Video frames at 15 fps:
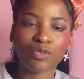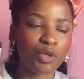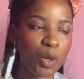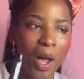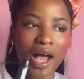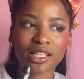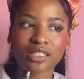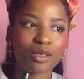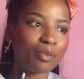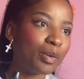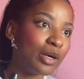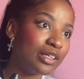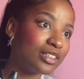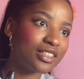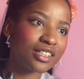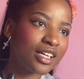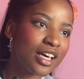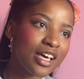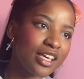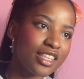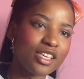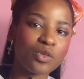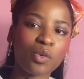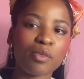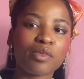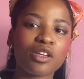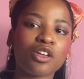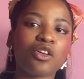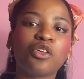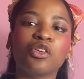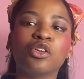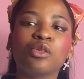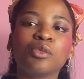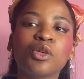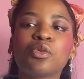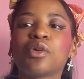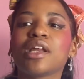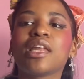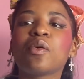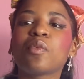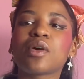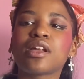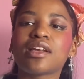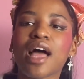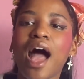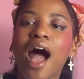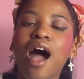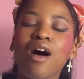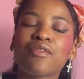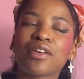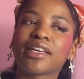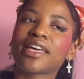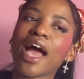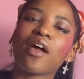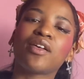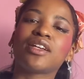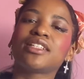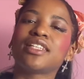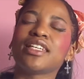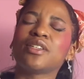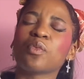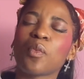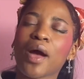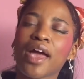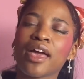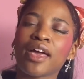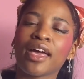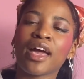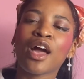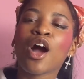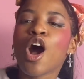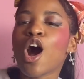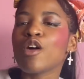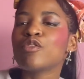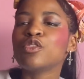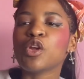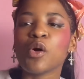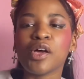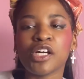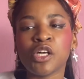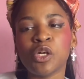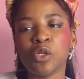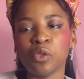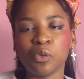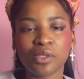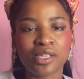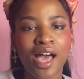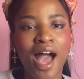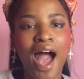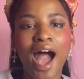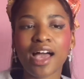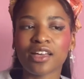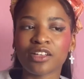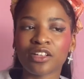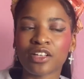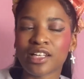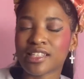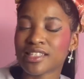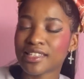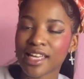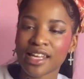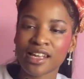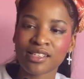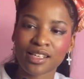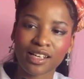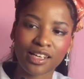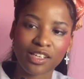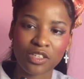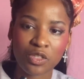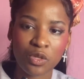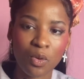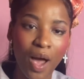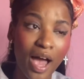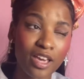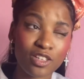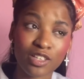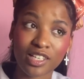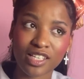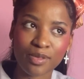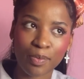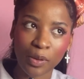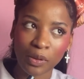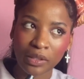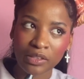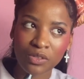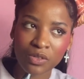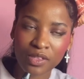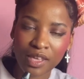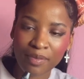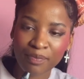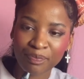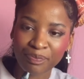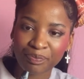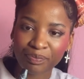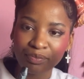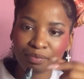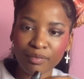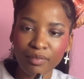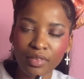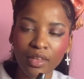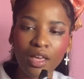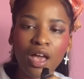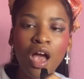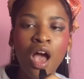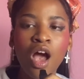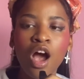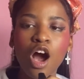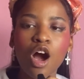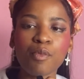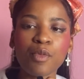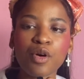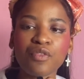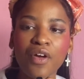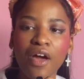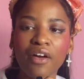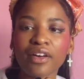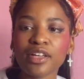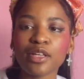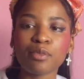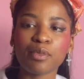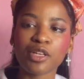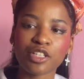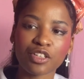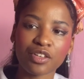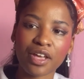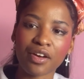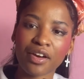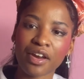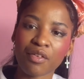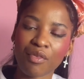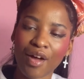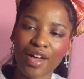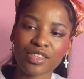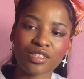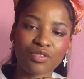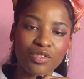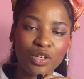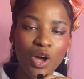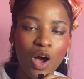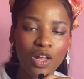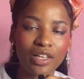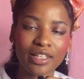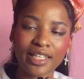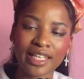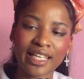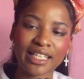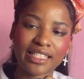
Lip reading: you had to put these women in a room, you really wouldn't have a guaranteed way of knowing who was higher in status unless you actually spoken to them. A Moravian missionary writes of the colony in